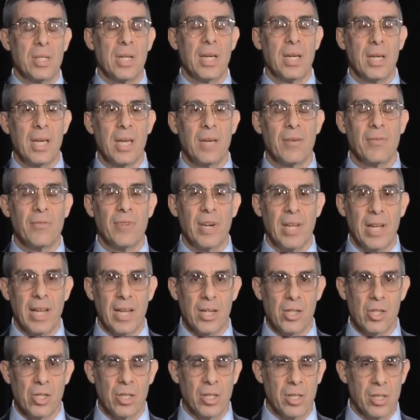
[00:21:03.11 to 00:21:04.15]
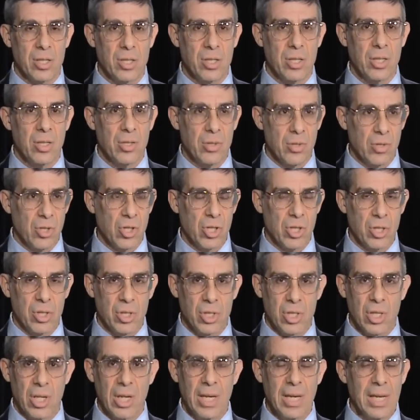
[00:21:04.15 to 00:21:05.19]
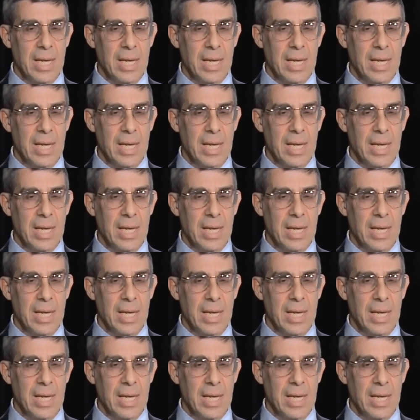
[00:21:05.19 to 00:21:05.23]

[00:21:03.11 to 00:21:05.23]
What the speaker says: taking financial institutions.